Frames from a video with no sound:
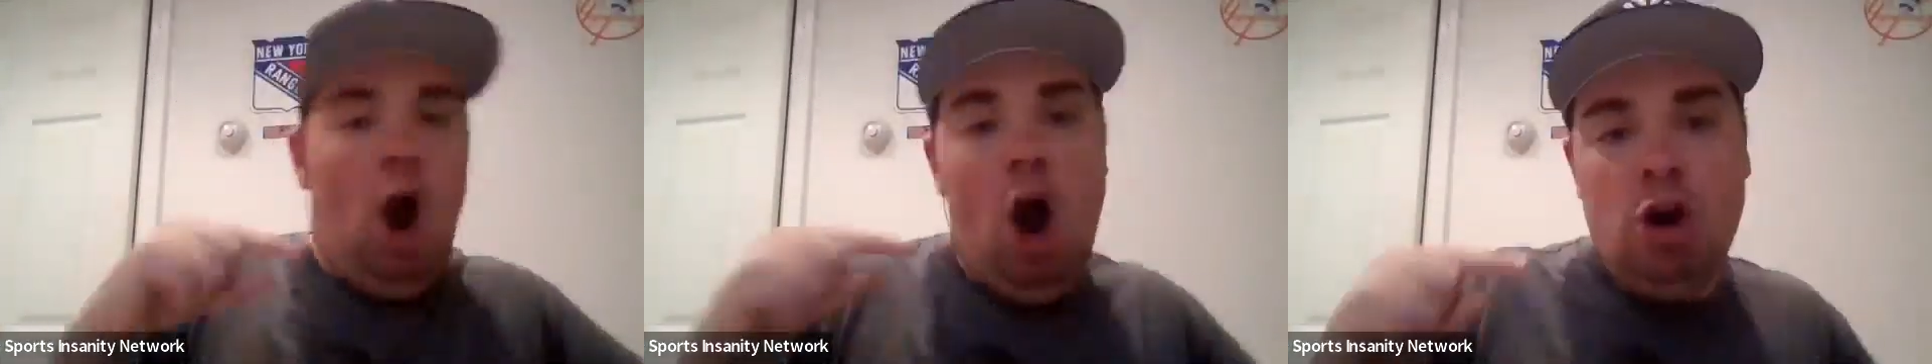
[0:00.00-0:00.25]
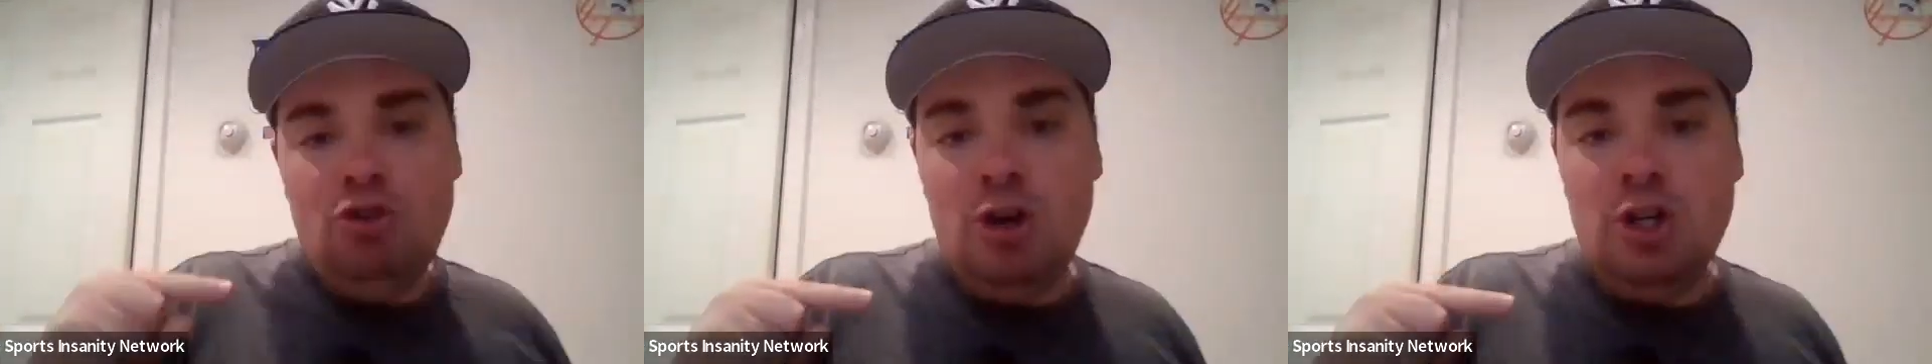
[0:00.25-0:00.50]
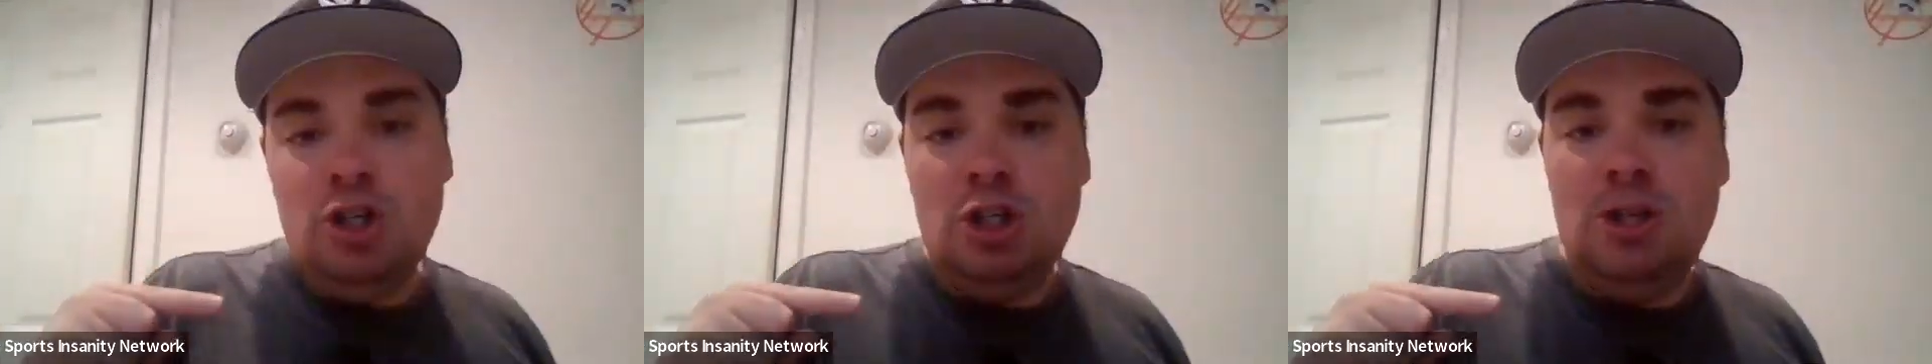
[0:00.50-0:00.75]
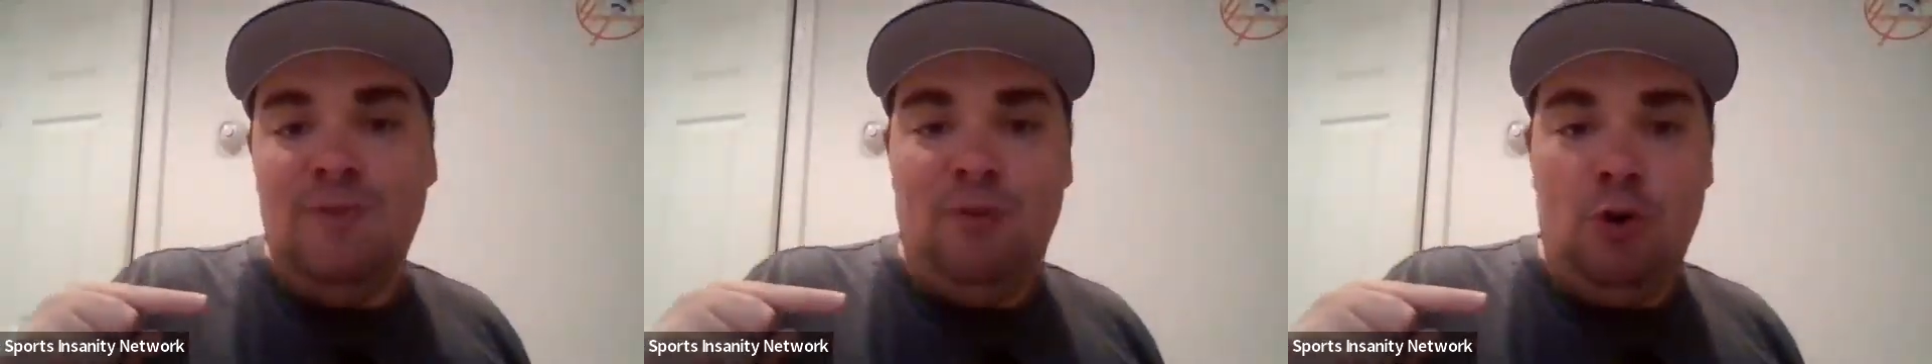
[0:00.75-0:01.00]

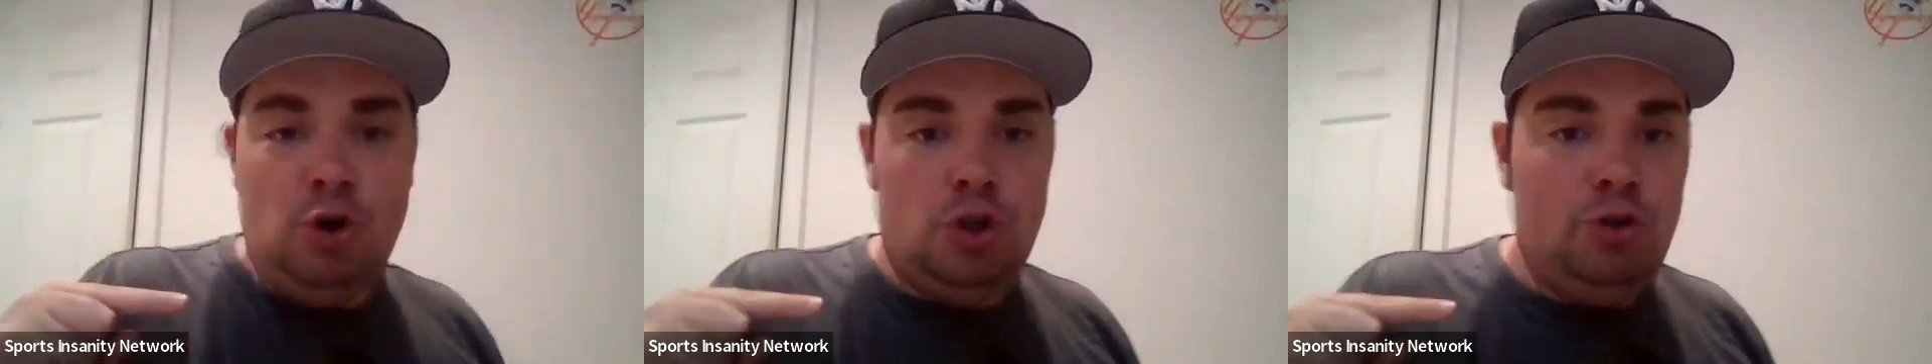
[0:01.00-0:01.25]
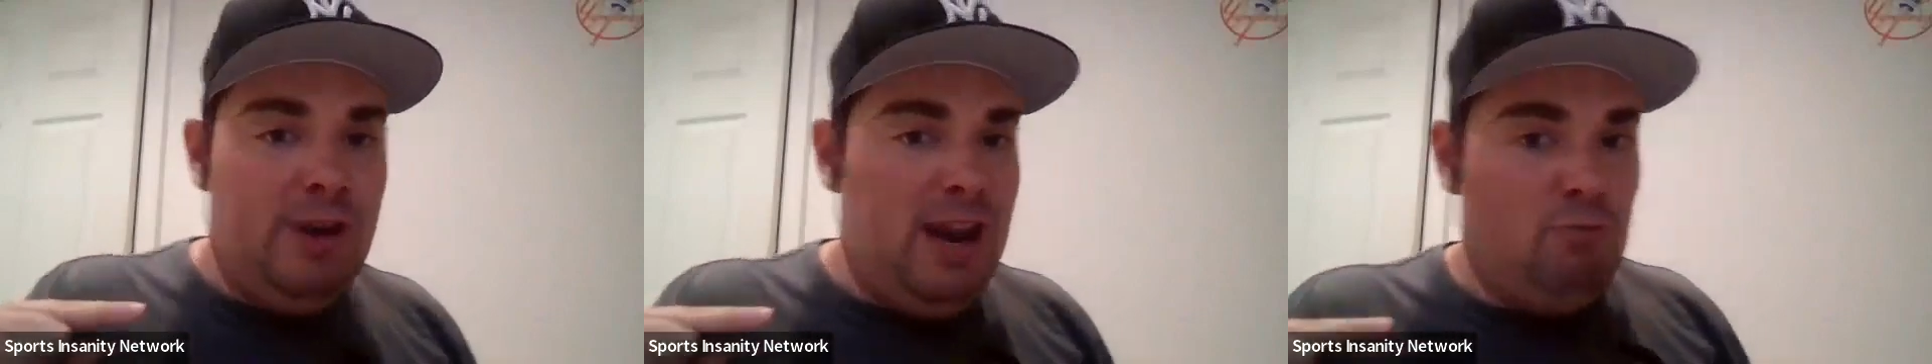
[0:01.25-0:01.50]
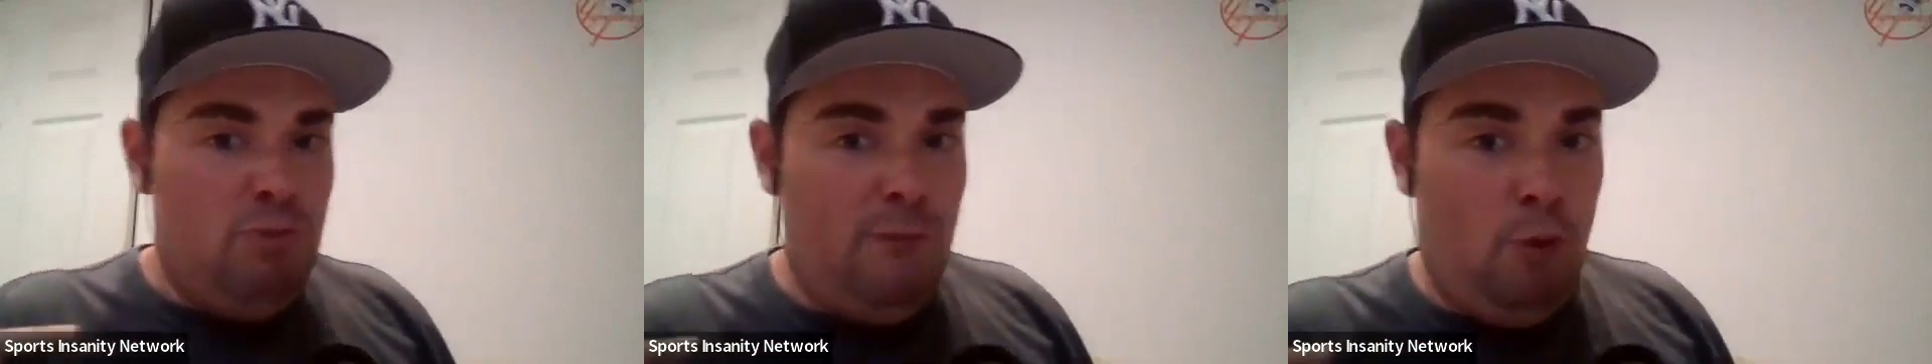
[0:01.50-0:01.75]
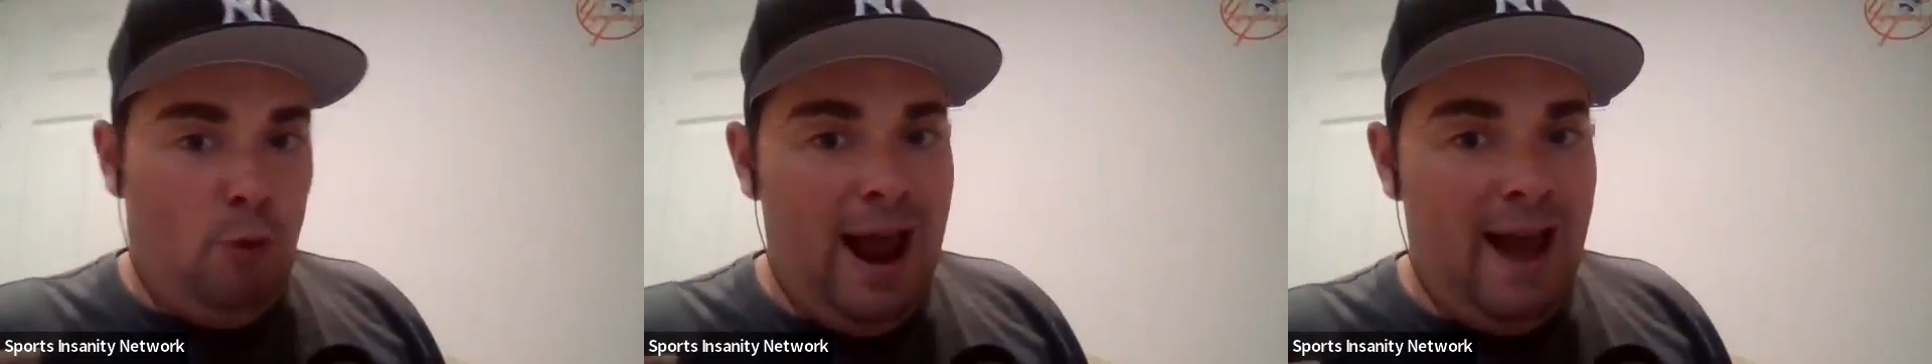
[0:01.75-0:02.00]
161st Street and
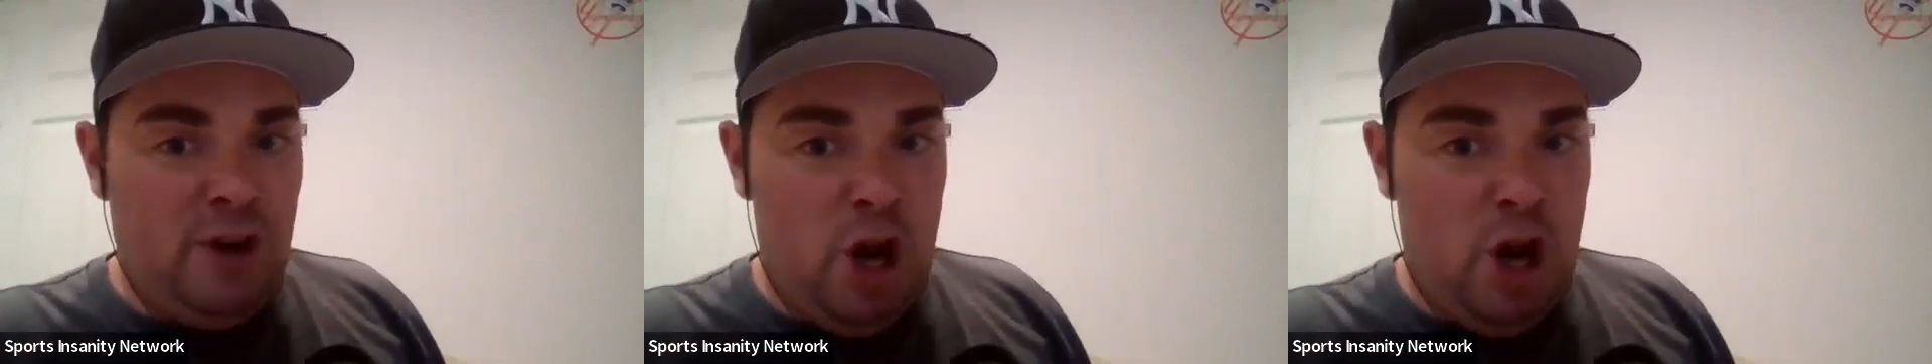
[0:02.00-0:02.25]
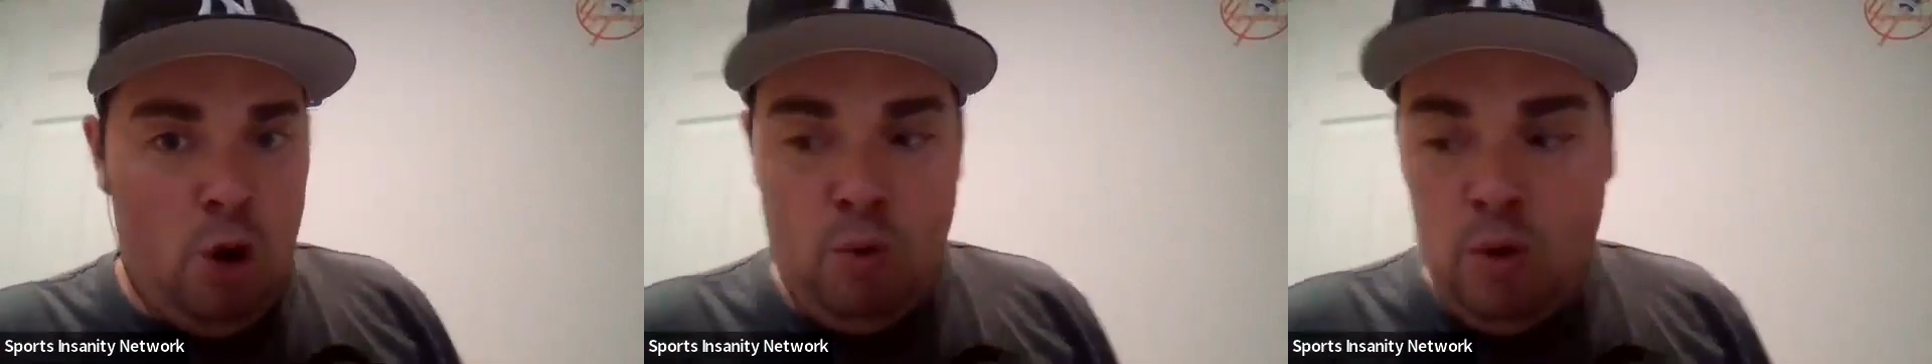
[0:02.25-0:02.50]
River Avenue.